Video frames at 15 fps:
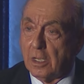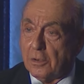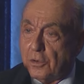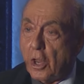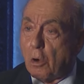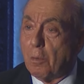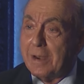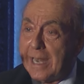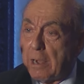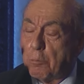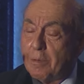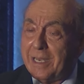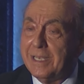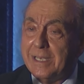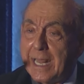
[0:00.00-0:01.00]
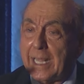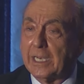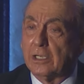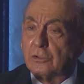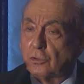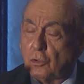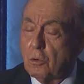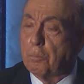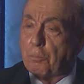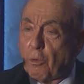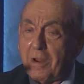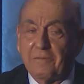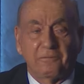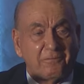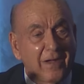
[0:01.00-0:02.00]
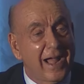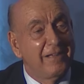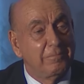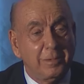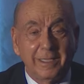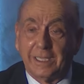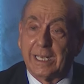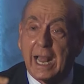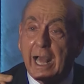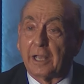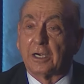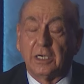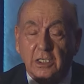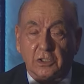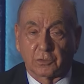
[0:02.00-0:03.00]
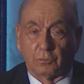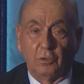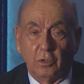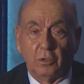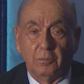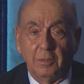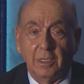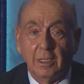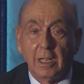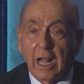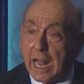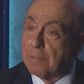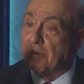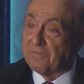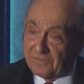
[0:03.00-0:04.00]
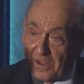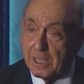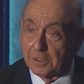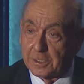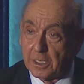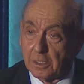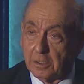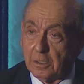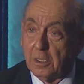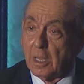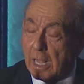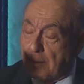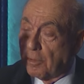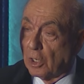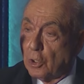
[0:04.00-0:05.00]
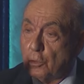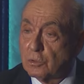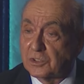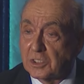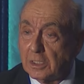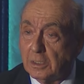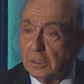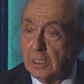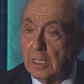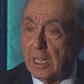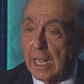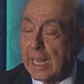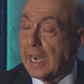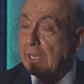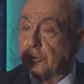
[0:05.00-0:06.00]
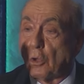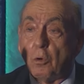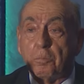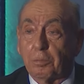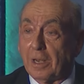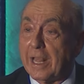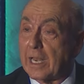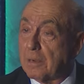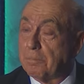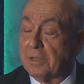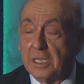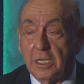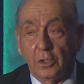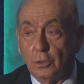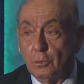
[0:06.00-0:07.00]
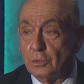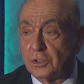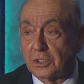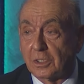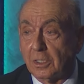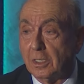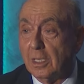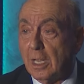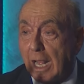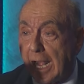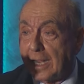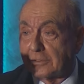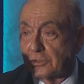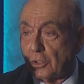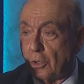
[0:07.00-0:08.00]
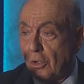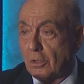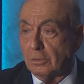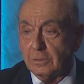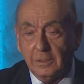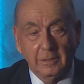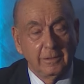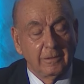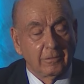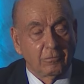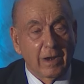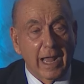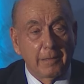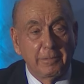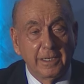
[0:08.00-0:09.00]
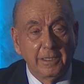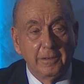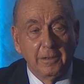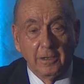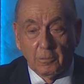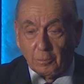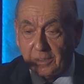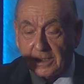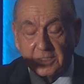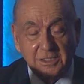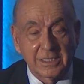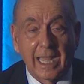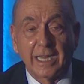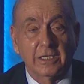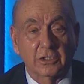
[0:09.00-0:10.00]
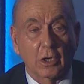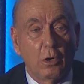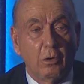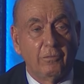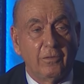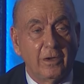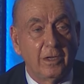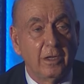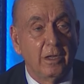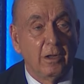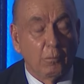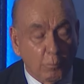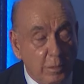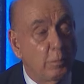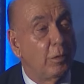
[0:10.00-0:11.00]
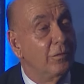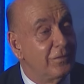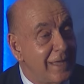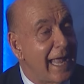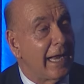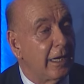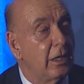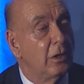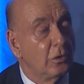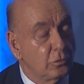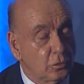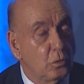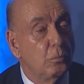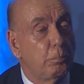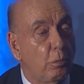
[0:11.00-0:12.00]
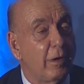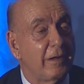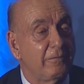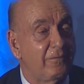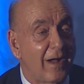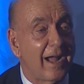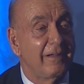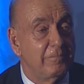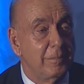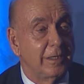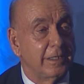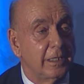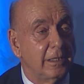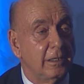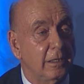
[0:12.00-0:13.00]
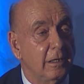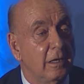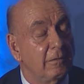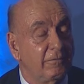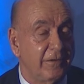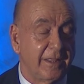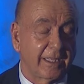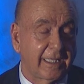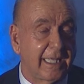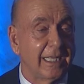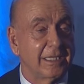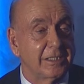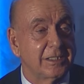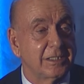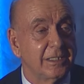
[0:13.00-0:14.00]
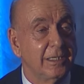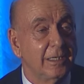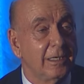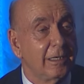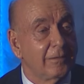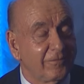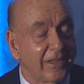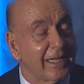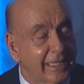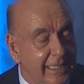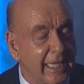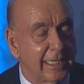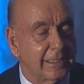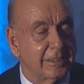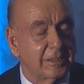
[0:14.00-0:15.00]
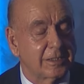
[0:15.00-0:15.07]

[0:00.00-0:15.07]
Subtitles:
knowing that we netted $2.5 million out of this room, I'm a failure. I'm a loser, and I don't plan on being a loser. I told Robin, when this night's over, we will net $2.5 million for the kids. For the kids.